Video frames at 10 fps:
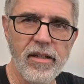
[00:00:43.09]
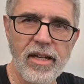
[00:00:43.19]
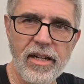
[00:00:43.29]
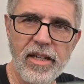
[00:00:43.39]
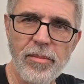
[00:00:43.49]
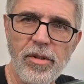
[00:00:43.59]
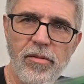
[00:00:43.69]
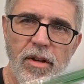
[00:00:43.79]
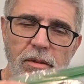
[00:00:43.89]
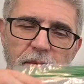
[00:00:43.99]
got a couple
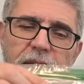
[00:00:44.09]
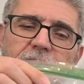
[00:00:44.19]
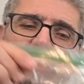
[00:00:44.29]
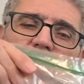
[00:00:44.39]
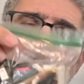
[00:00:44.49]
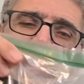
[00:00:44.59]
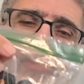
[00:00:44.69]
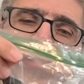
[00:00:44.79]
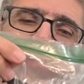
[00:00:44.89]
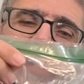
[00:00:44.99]
of other things in
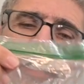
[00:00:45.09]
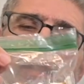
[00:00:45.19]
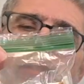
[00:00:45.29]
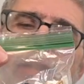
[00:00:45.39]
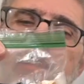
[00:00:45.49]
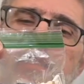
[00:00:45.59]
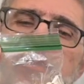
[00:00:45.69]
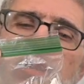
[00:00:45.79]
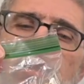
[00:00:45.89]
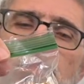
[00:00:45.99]
here, so I got to take
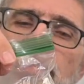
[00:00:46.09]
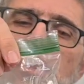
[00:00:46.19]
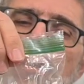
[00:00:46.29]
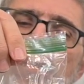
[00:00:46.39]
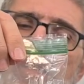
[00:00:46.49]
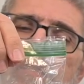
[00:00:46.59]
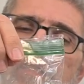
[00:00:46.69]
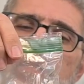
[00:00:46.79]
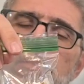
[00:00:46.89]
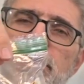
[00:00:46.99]
this all apart because
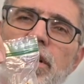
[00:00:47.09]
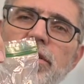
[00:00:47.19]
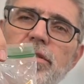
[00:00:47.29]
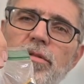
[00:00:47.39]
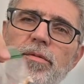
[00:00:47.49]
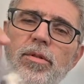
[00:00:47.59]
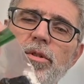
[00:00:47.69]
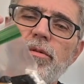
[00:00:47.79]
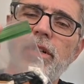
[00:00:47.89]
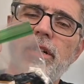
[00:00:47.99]
this was also for